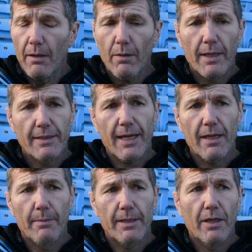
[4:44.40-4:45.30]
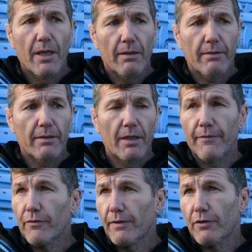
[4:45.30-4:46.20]
Well, exactly. I mean, you
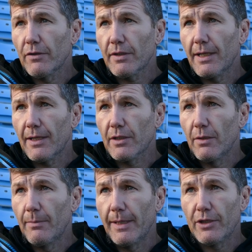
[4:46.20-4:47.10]
know, they've gone to Glasgow and made